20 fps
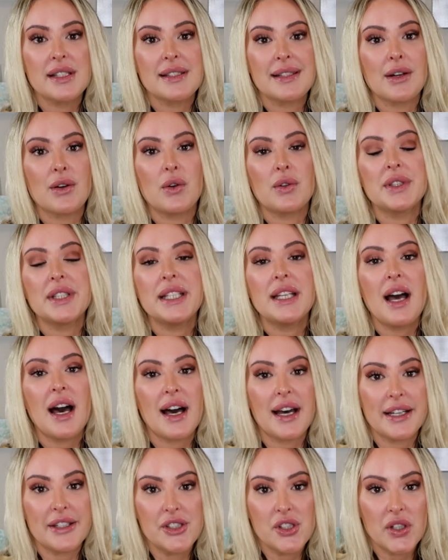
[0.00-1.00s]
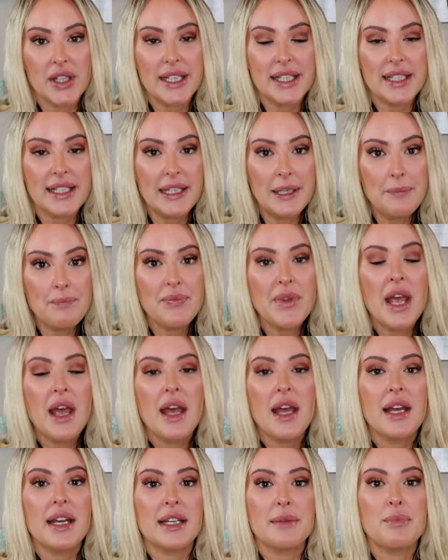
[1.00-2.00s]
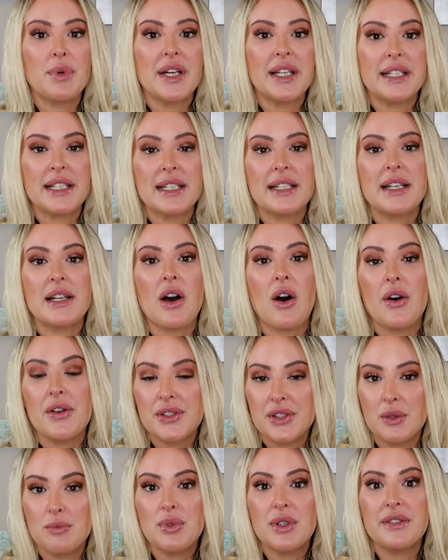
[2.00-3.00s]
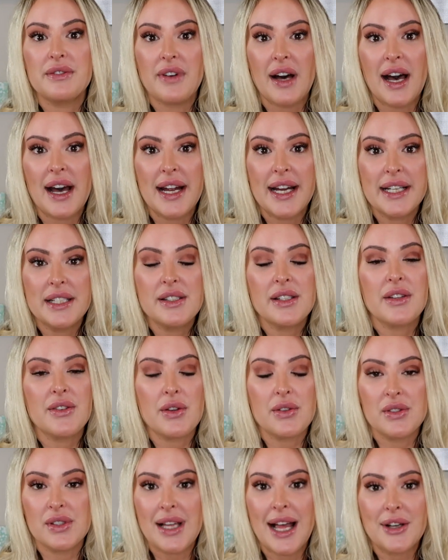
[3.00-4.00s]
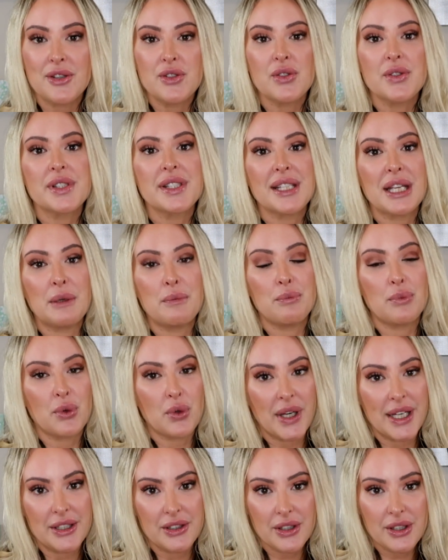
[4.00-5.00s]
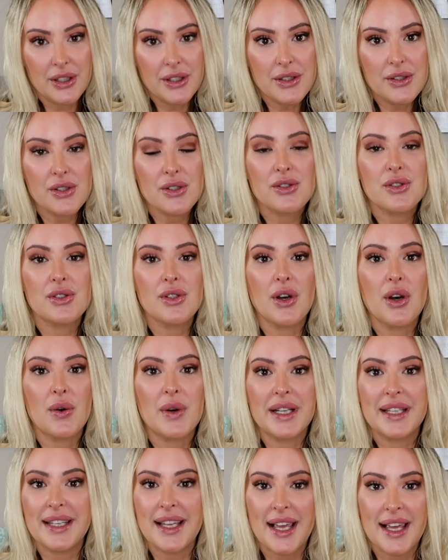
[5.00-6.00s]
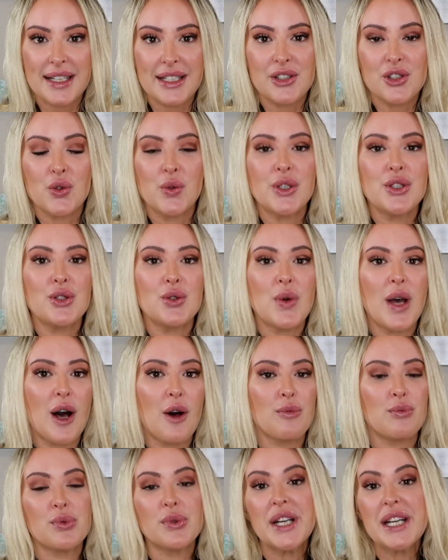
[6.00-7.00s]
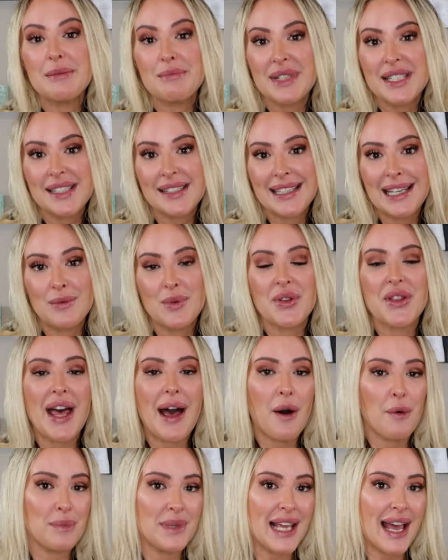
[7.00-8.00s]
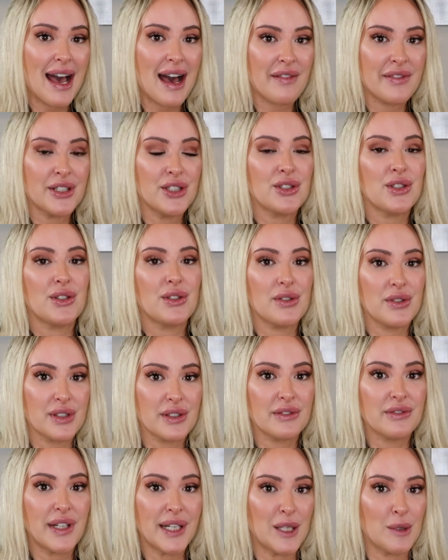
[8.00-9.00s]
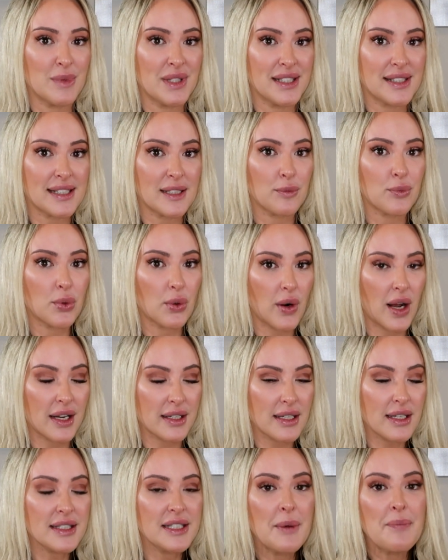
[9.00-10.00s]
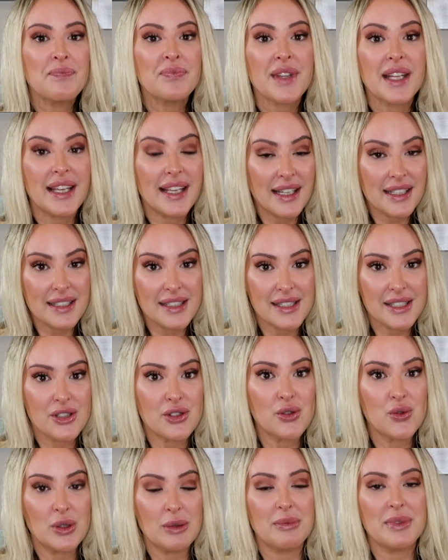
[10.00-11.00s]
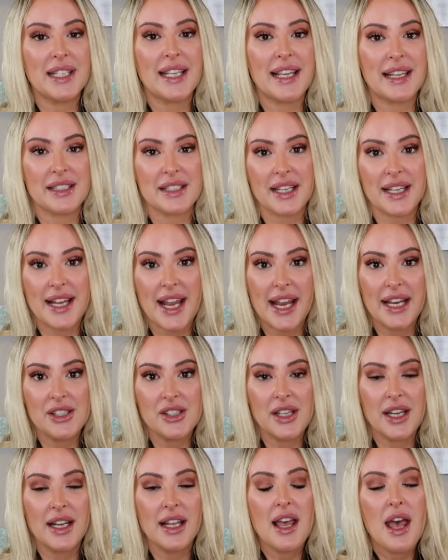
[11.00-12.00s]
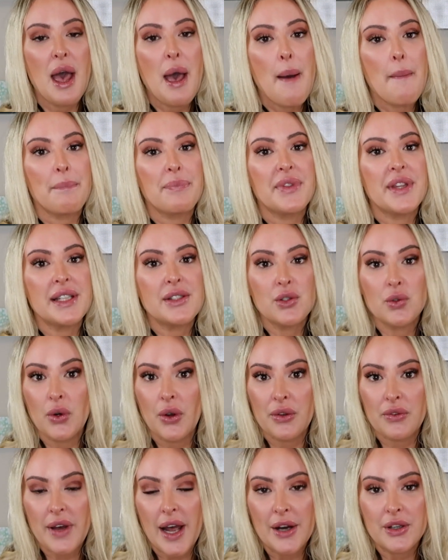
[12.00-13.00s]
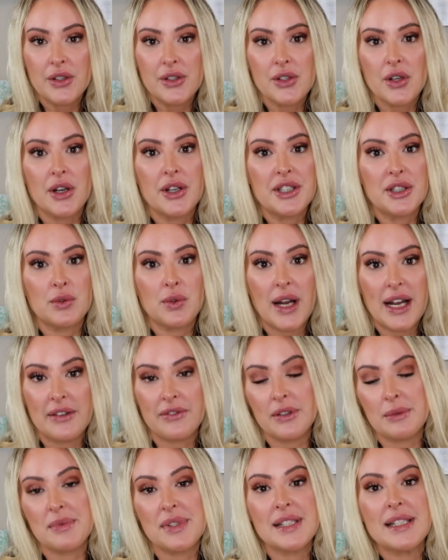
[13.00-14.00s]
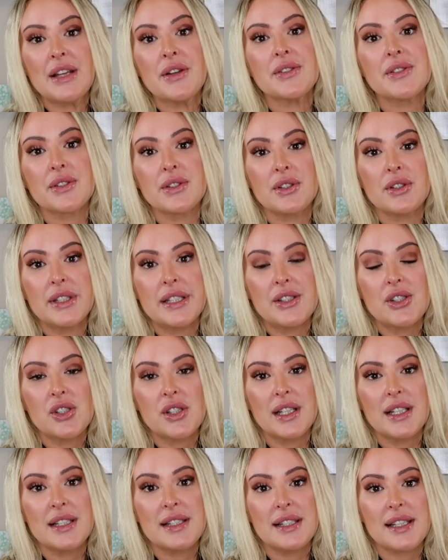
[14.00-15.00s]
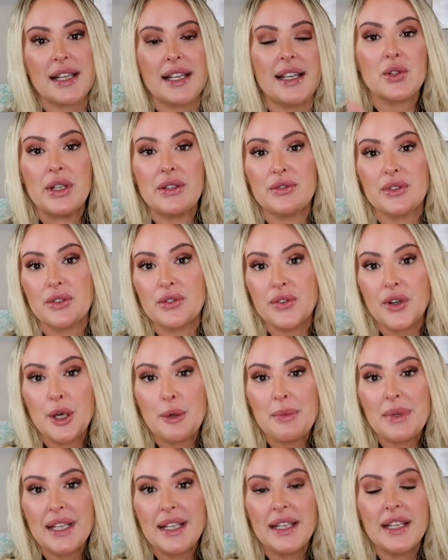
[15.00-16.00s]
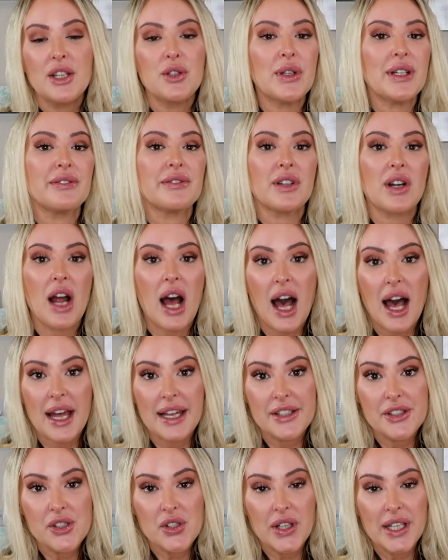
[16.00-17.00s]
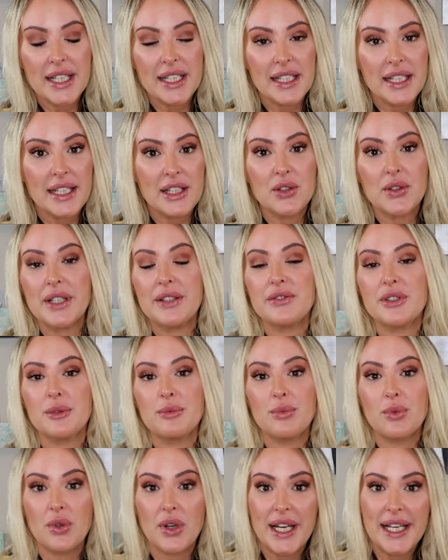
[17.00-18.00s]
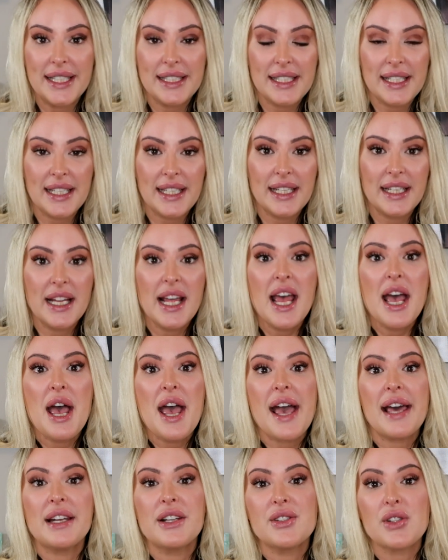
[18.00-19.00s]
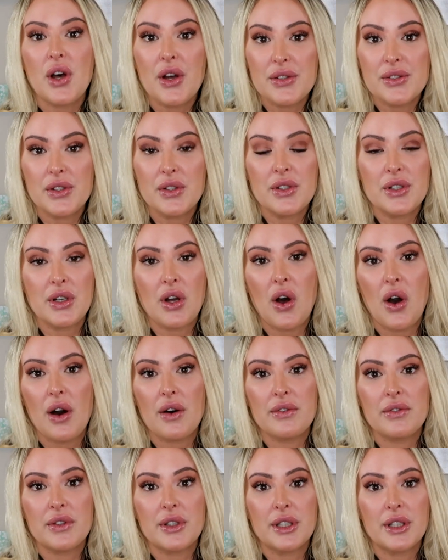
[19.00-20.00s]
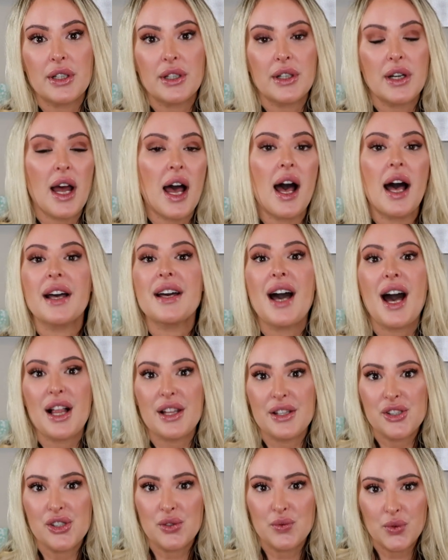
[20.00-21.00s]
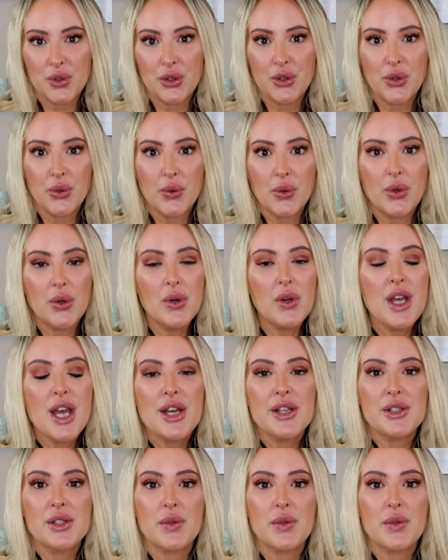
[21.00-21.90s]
It's not only hydrating, but it also provides those natural skin brighteners. So again, it's going to help brighten my skin without me having to use a vitamin C product and it's extremely anti-aging. These growth factors are derived from snail secretions. It's great for firming, great for hydrating, great for brightening, and it's also going to offer uh, collagen renewal.